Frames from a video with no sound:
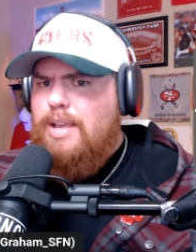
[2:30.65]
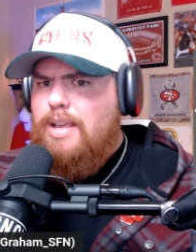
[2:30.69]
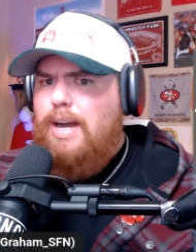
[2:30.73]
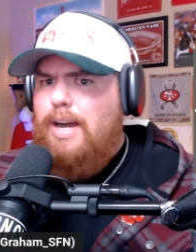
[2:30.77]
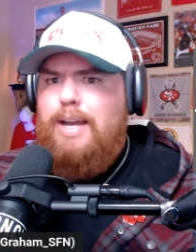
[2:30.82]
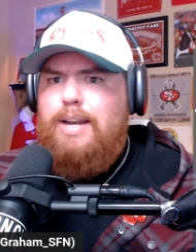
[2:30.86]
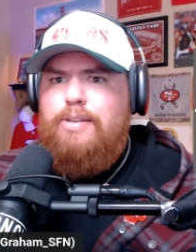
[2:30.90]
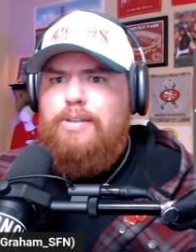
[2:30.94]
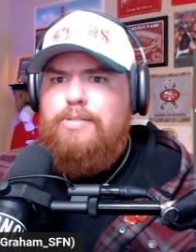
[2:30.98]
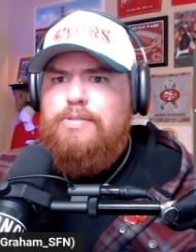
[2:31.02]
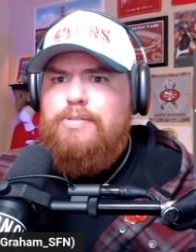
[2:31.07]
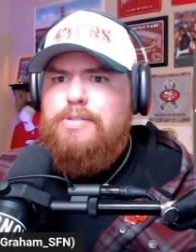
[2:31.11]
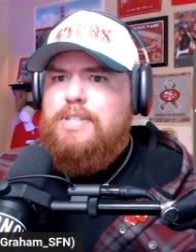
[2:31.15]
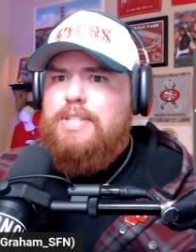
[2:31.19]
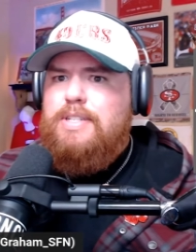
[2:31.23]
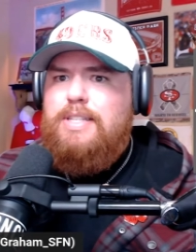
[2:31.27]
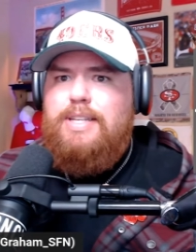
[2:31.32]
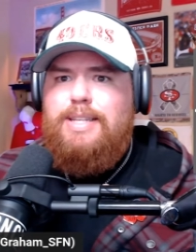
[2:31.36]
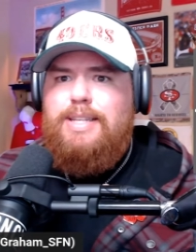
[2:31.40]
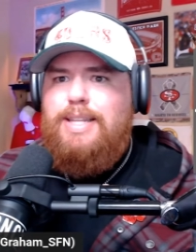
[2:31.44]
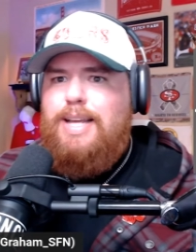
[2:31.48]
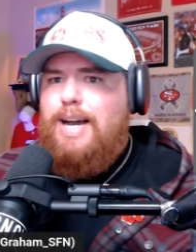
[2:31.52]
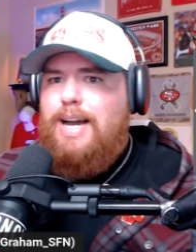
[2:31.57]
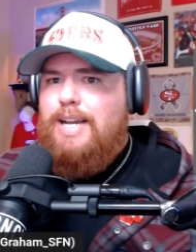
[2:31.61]
I don't see
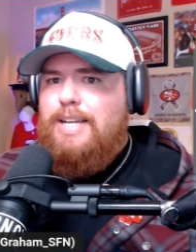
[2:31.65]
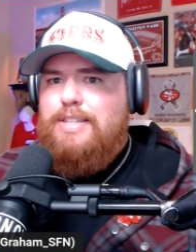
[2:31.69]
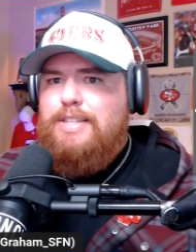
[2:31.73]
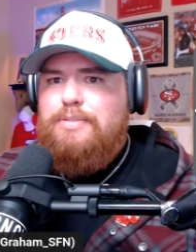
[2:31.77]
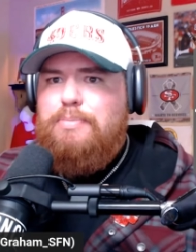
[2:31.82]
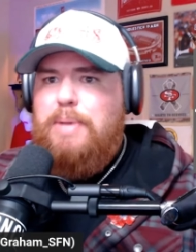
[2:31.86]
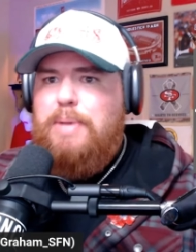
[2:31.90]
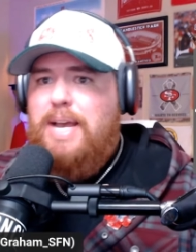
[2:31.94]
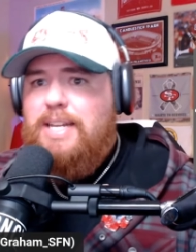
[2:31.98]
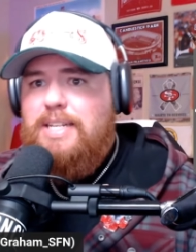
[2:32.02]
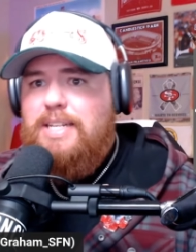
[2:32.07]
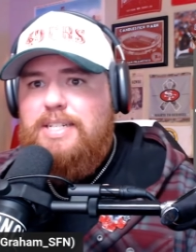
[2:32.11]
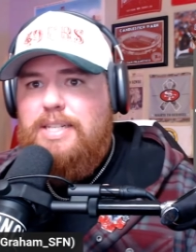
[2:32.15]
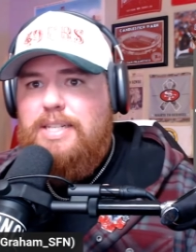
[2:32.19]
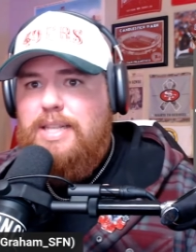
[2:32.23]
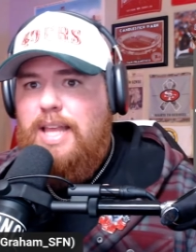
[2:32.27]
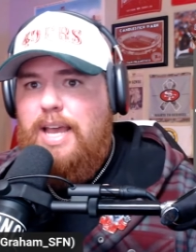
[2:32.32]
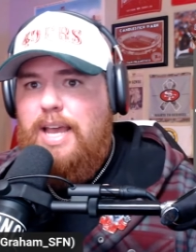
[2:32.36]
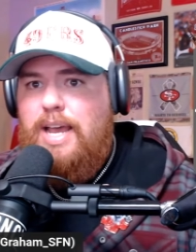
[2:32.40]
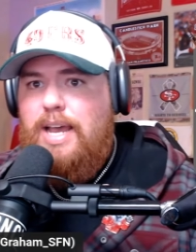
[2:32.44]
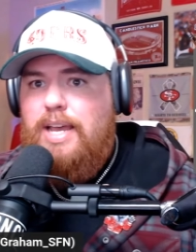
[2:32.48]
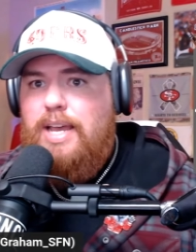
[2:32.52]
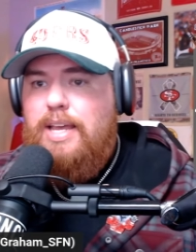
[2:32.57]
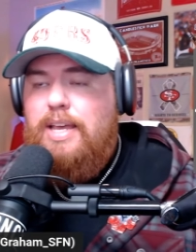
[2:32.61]
the Lions matching
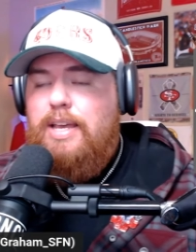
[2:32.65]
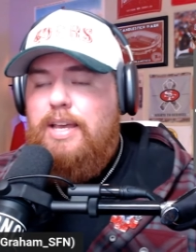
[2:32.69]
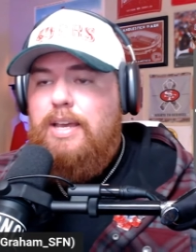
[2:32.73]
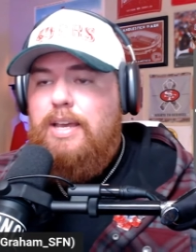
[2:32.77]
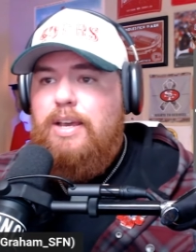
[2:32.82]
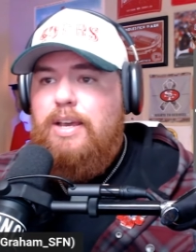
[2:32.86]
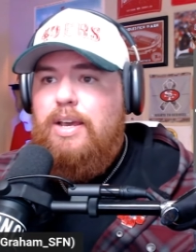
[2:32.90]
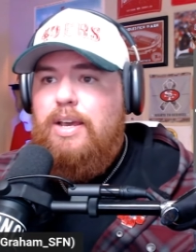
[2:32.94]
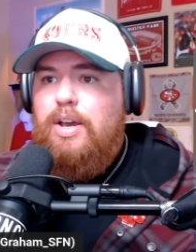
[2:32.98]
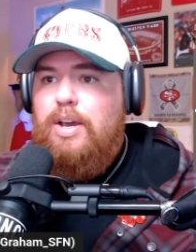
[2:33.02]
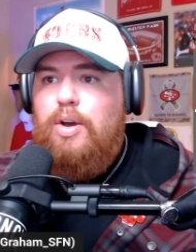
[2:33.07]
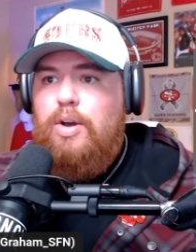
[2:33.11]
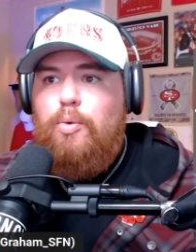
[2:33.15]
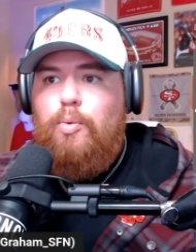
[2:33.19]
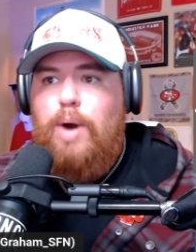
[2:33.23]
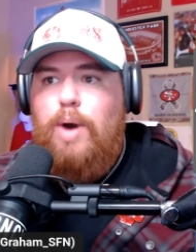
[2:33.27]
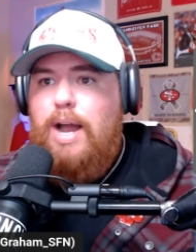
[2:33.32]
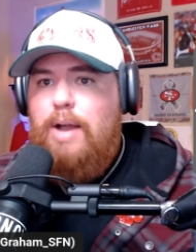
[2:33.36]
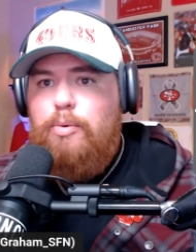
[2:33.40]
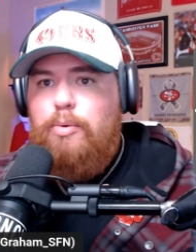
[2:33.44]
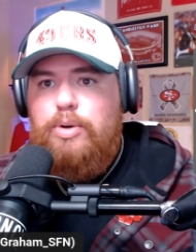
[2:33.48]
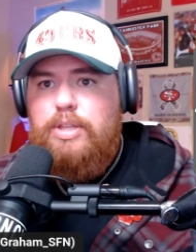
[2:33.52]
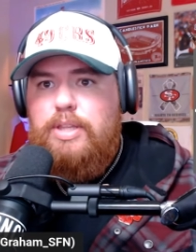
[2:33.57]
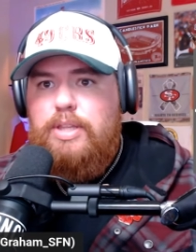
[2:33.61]
that.
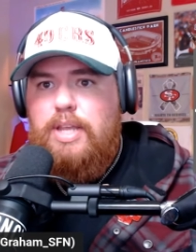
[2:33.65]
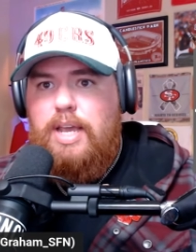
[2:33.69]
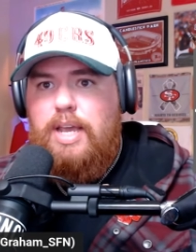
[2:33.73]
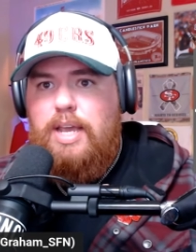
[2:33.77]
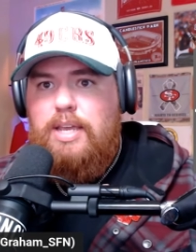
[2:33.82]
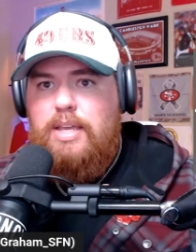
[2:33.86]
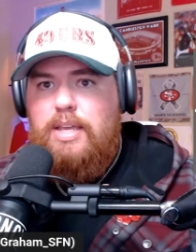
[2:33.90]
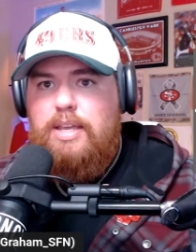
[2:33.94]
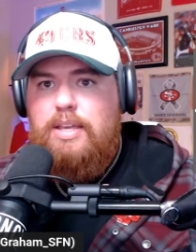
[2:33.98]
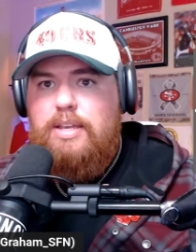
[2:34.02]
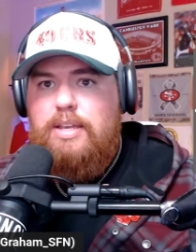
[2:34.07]
Why would they?